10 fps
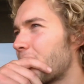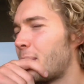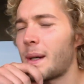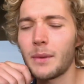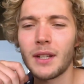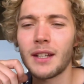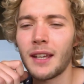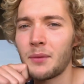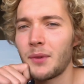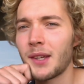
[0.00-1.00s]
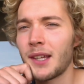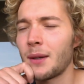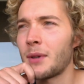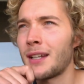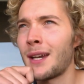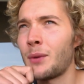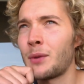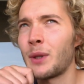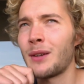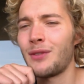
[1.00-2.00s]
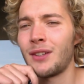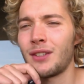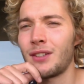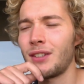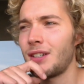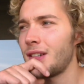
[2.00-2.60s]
But I think I'm going to get one when I finish.